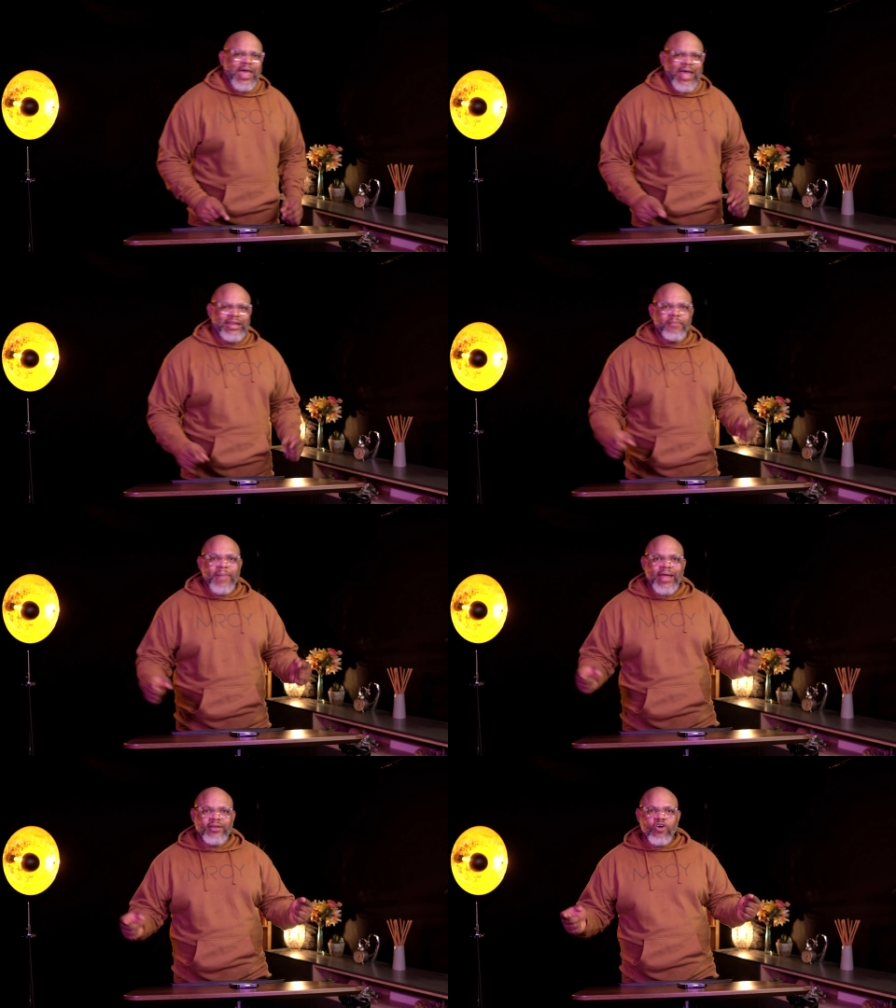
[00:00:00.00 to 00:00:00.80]
And the
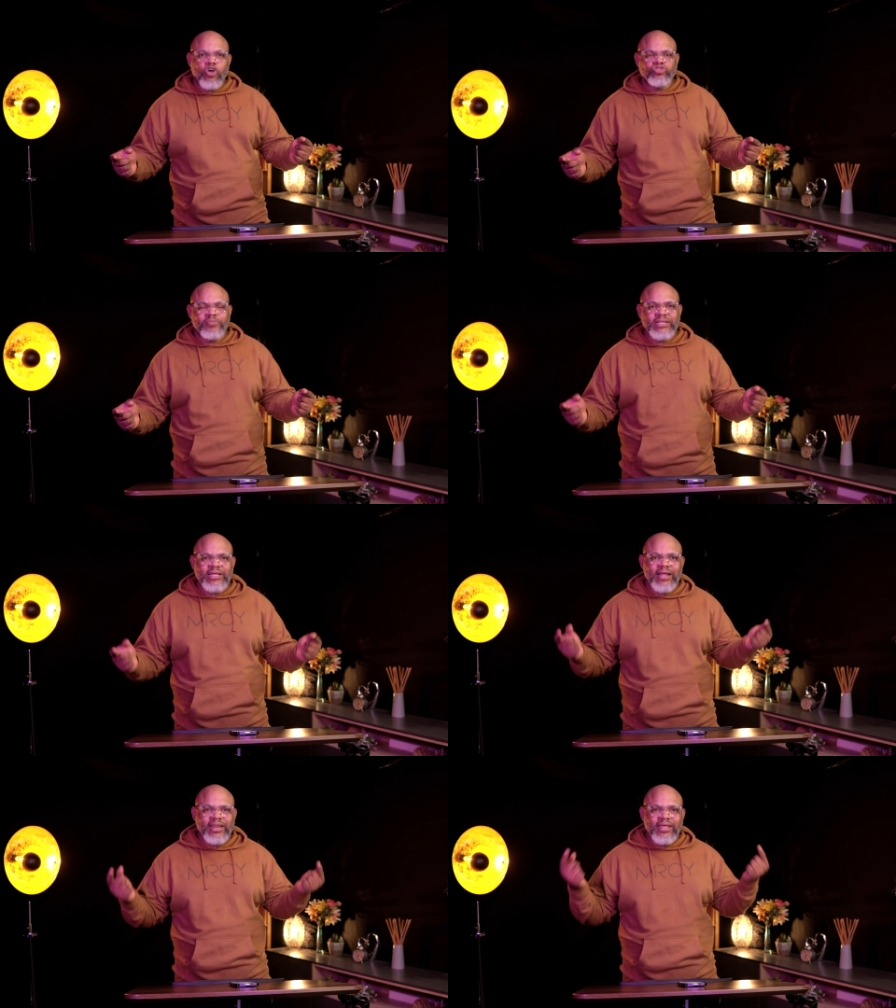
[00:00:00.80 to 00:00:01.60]
man
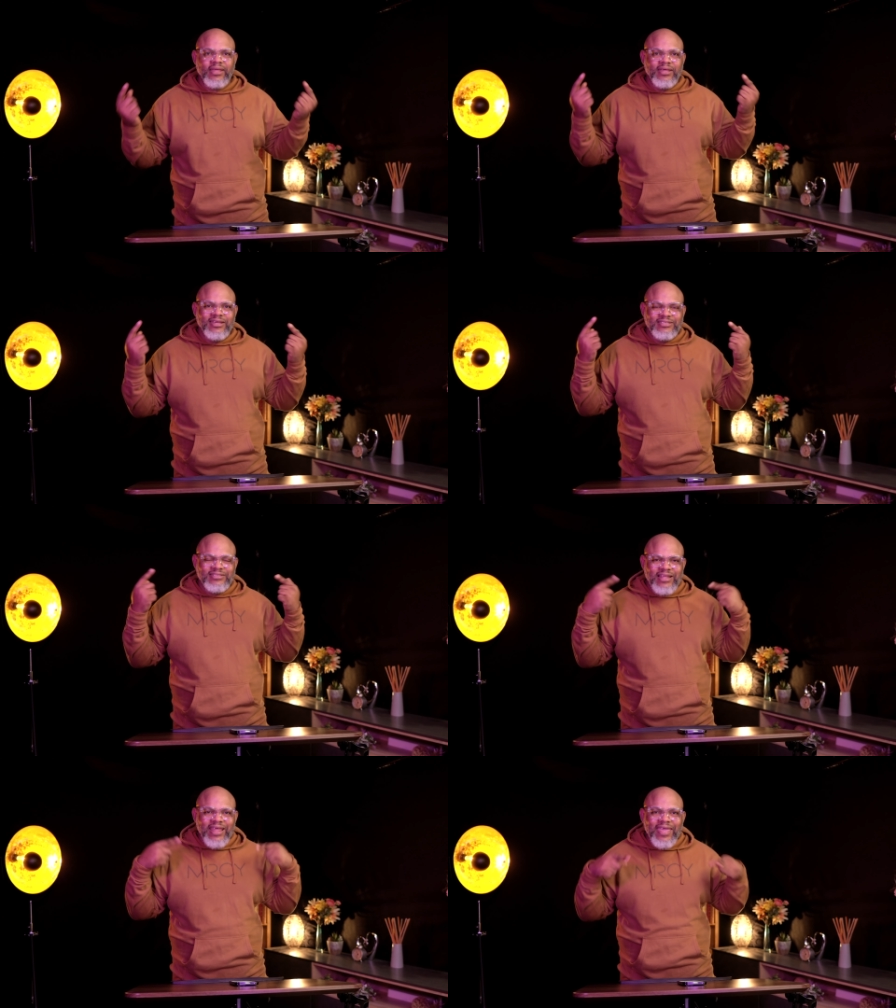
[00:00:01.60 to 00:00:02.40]
automatically
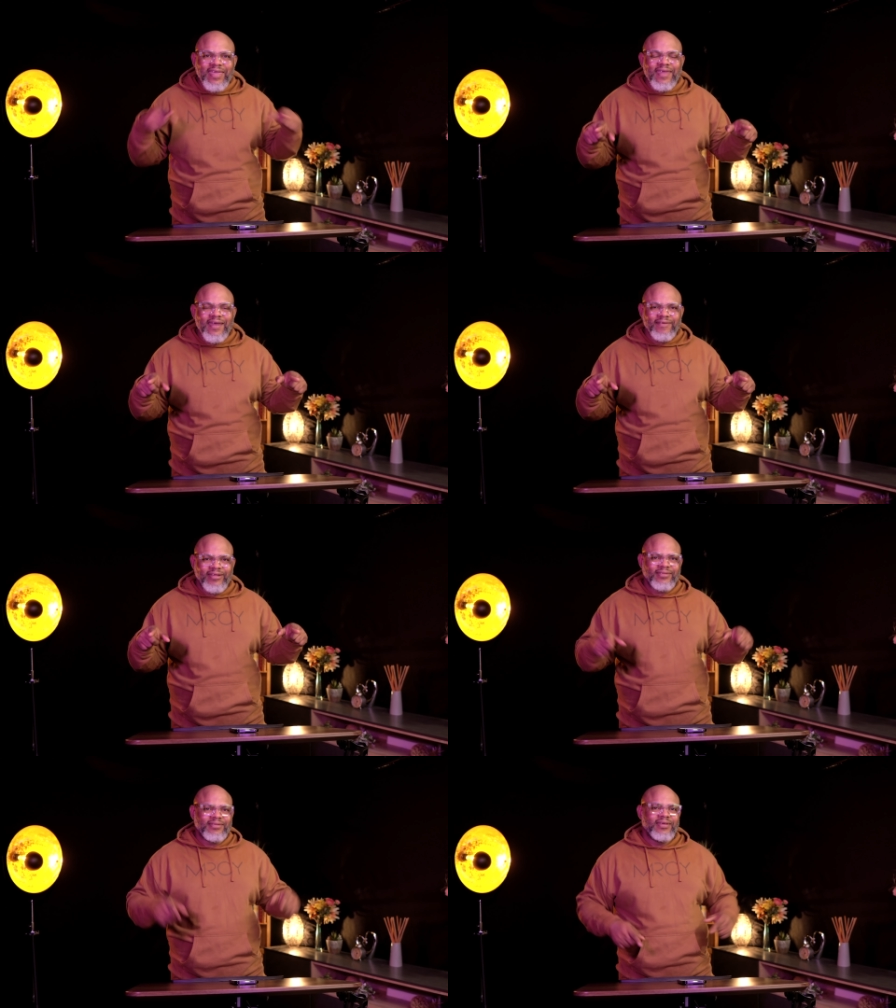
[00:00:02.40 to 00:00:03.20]
started
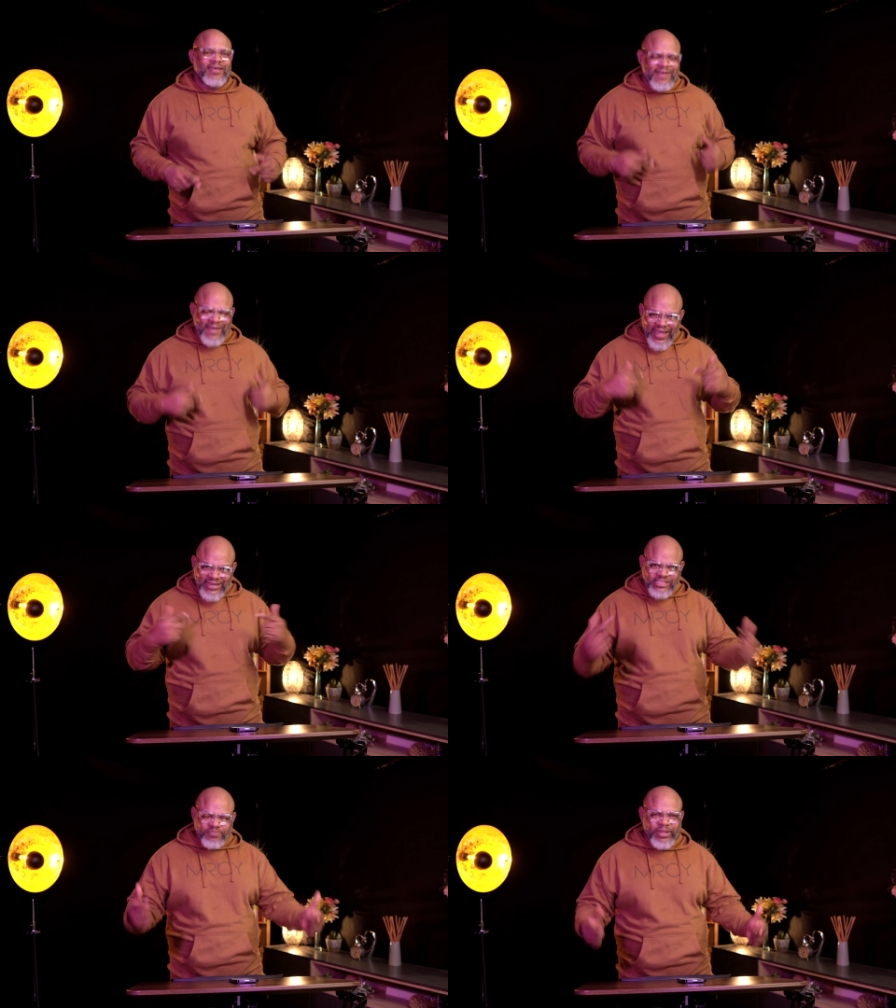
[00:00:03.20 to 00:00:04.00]
hearing
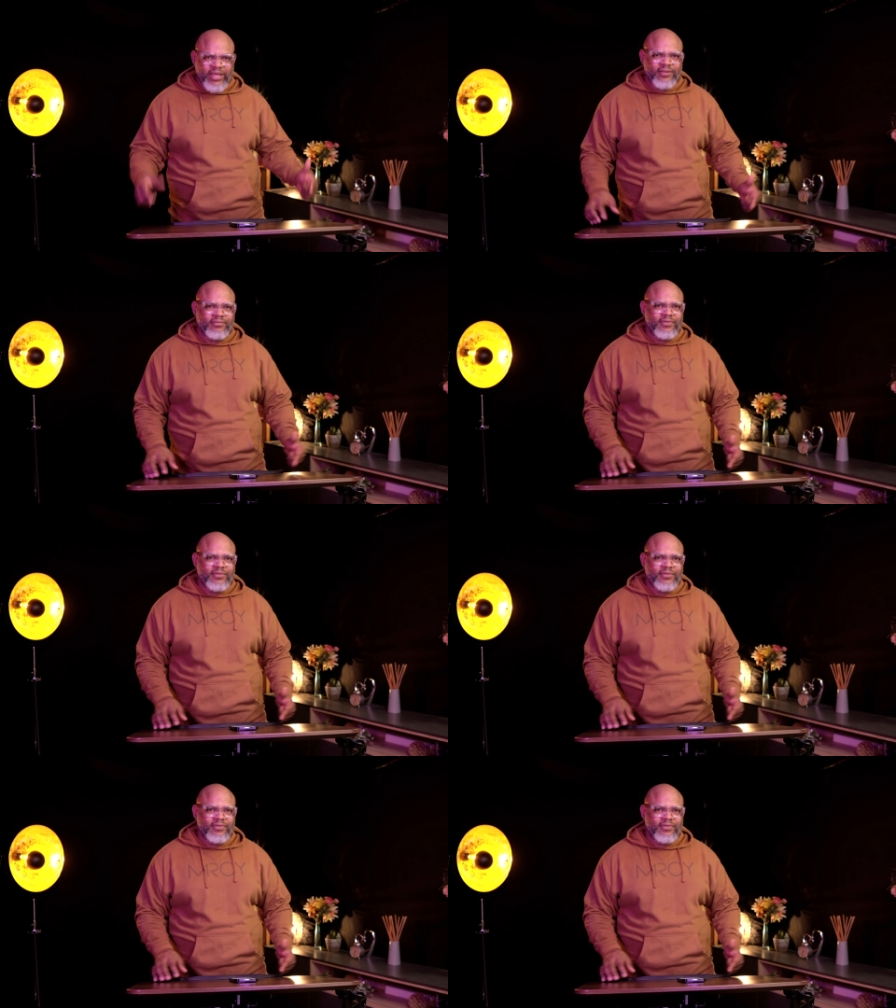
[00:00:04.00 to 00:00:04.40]
and speaking.